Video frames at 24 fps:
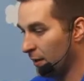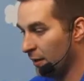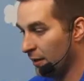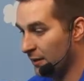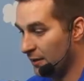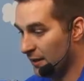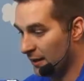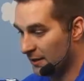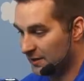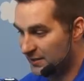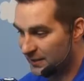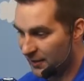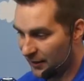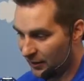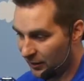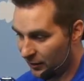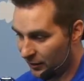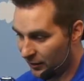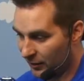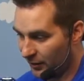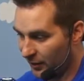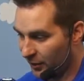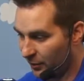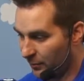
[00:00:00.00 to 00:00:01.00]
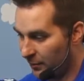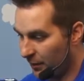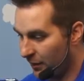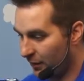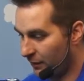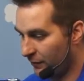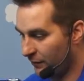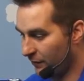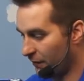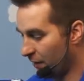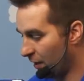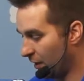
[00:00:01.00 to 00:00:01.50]
It does take a little bit
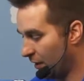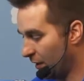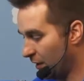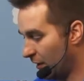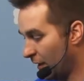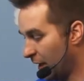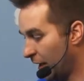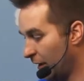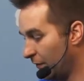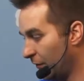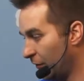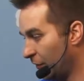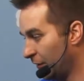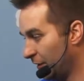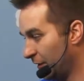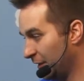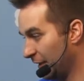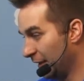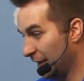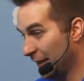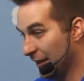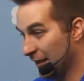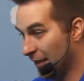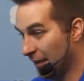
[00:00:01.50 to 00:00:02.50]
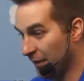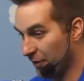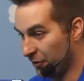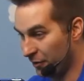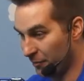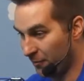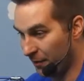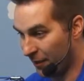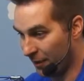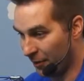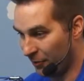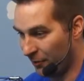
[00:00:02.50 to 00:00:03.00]
of effort to get it in
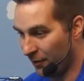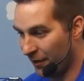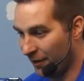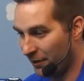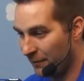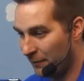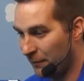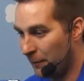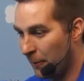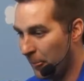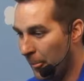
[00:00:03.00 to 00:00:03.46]
there, by the way.